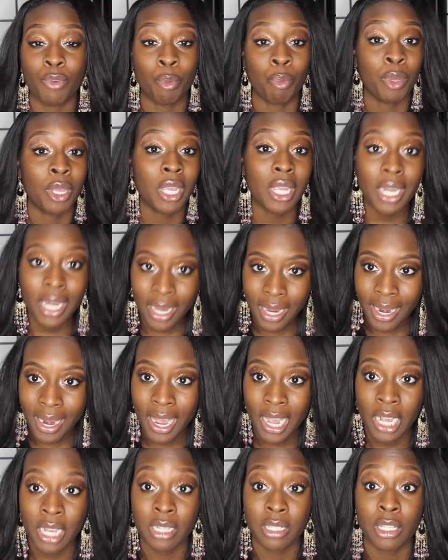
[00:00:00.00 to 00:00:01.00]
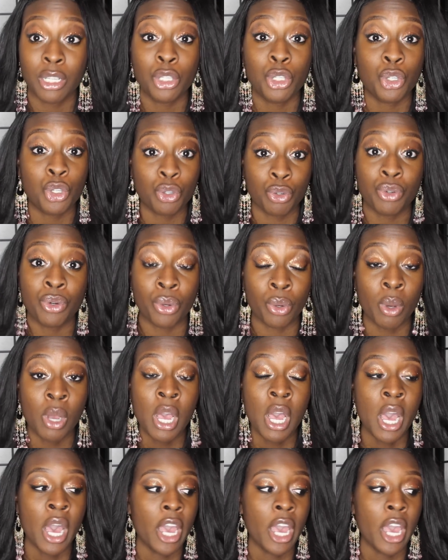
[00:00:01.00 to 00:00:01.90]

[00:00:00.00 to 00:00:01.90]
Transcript: repeat it because it's true